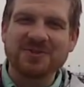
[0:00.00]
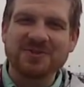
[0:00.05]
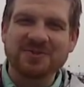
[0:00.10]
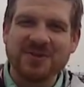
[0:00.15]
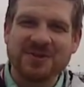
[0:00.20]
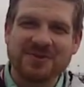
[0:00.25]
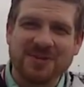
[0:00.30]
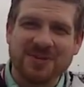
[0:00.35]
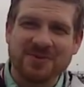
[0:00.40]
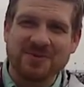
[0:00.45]

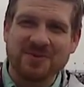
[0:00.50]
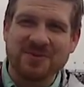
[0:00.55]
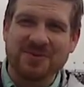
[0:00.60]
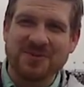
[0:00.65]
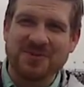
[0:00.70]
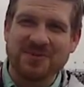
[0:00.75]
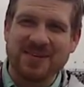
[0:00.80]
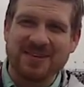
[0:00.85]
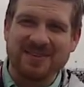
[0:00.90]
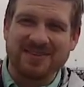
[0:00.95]
interesting was
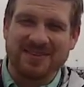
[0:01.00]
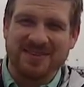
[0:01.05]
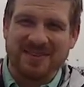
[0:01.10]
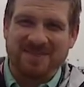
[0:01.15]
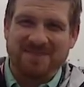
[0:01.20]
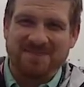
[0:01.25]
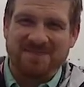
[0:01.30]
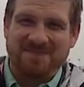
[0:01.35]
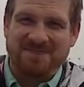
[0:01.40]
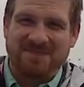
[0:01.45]
just that
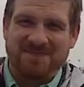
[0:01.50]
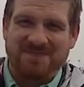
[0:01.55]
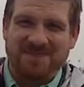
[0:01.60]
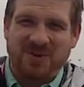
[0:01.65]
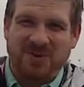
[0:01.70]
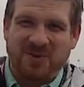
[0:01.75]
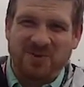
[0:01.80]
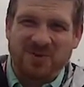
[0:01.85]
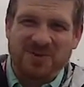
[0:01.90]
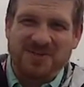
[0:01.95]
the
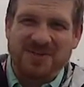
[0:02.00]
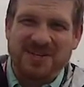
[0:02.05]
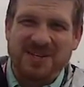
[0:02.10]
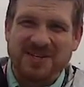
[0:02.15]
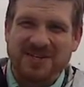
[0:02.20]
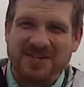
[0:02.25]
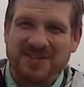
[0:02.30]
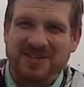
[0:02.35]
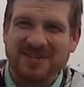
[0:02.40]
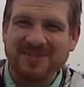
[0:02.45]
Cruze
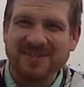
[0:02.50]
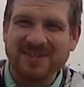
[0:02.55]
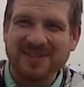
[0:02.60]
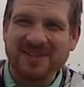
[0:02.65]
Diesel